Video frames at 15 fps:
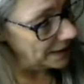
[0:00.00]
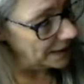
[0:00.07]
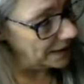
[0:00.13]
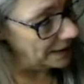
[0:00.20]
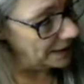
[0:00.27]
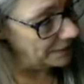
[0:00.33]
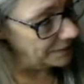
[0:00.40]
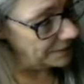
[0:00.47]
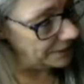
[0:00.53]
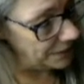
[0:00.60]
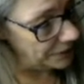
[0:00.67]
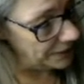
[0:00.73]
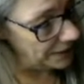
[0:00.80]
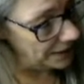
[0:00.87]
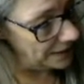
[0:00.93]
Um,
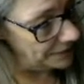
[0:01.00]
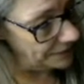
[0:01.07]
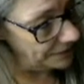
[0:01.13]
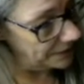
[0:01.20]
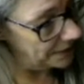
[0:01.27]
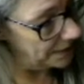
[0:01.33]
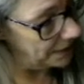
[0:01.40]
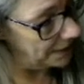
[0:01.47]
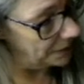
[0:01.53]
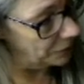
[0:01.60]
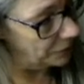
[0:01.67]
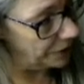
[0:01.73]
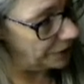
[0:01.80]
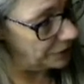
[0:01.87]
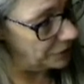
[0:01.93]
okay, uh,
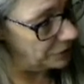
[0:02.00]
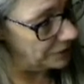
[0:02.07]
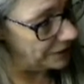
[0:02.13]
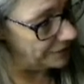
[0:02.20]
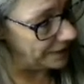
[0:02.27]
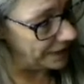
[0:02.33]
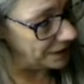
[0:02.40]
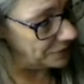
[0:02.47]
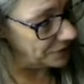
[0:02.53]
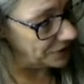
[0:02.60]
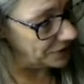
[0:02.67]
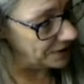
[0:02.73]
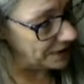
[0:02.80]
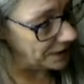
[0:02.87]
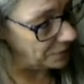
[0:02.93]
whether you love animals,
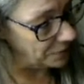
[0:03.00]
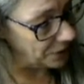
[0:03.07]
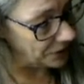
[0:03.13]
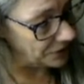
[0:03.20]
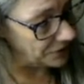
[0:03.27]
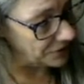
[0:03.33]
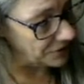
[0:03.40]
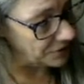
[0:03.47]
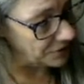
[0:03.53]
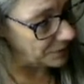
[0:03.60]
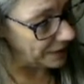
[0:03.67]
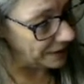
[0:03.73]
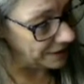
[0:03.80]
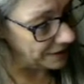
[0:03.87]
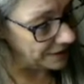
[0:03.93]
state parks, or
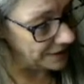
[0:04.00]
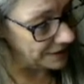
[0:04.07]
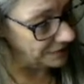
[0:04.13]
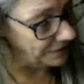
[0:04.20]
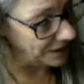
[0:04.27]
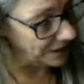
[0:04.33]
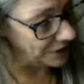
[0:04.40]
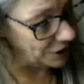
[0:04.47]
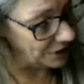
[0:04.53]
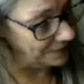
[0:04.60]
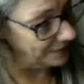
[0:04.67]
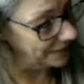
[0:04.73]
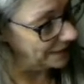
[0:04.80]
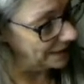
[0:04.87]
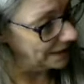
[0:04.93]
speculative fiction,
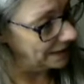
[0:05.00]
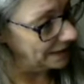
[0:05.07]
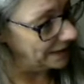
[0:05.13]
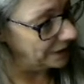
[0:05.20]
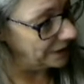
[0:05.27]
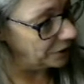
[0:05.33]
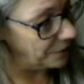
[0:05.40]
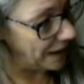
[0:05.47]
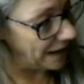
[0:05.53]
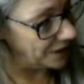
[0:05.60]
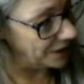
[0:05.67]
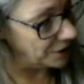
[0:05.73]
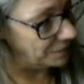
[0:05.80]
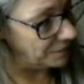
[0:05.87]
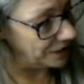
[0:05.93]
let your
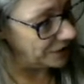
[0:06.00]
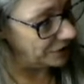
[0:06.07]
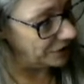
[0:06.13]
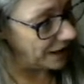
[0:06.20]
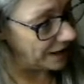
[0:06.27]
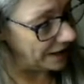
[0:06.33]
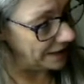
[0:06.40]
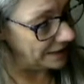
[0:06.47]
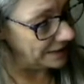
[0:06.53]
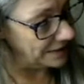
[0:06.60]
passion be your guide.